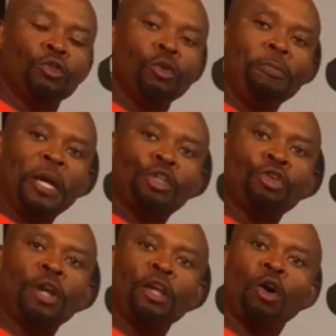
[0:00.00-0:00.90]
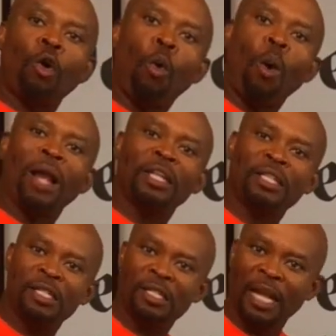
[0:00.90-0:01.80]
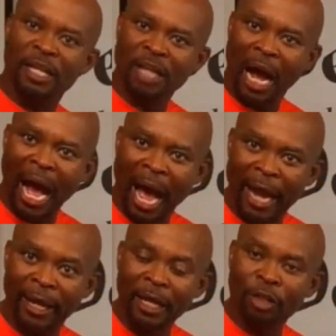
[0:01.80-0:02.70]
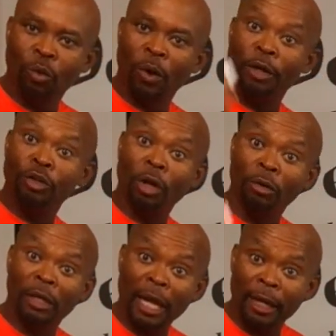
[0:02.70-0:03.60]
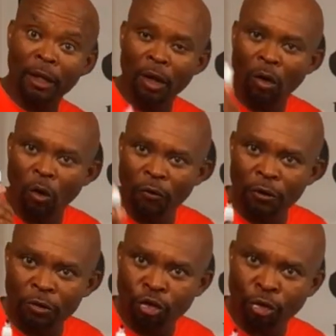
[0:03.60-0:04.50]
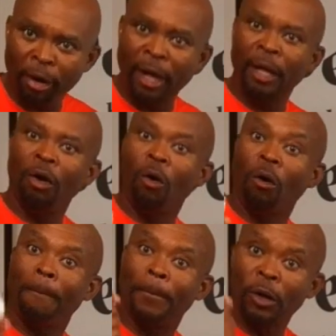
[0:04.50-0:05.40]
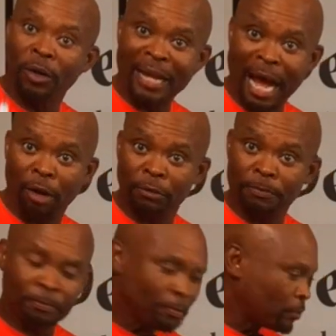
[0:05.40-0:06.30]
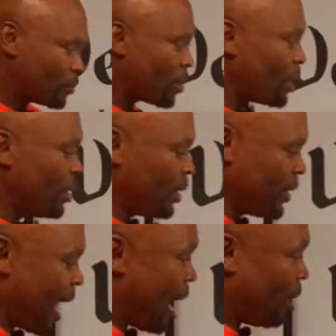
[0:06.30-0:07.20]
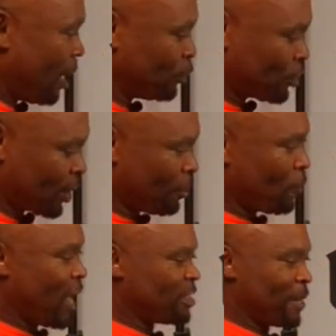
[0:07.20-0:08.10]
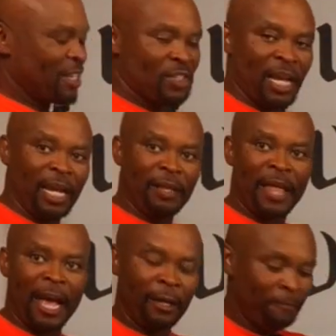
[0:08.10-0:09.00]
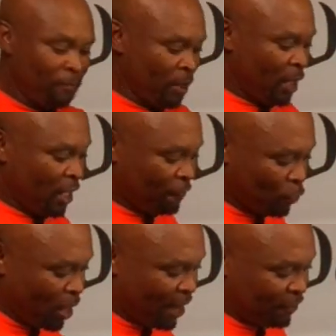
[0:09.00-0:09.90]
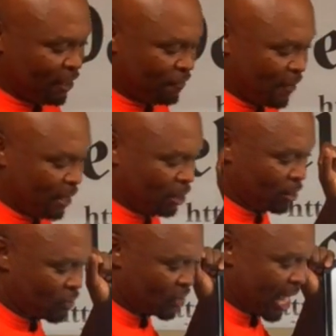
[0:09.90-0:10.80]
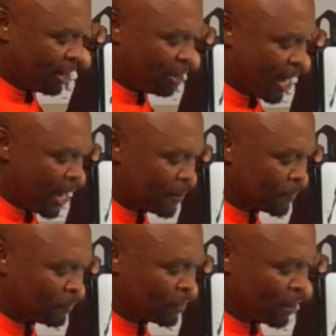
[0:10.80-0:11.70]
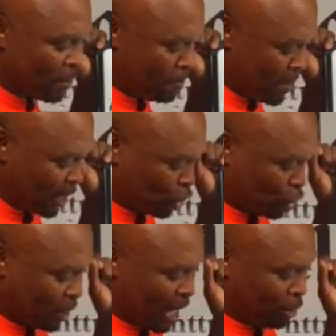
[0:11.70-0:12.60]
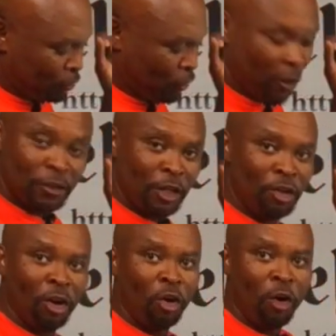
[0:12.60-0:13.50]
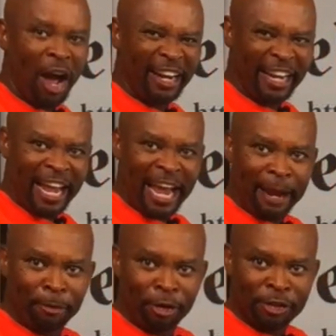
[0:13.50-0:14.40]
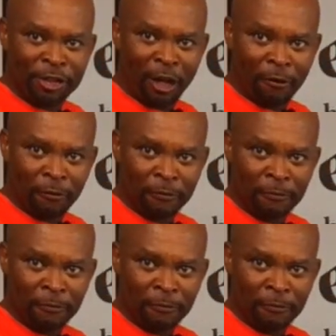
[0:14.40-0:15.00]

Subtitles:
to make sure that your quality stays high to where you don't get overtrained or burned out? Now, I will summarize by saying that if you have an event on Saturday, make sure that on Thursday you don't go out and hammer yourself.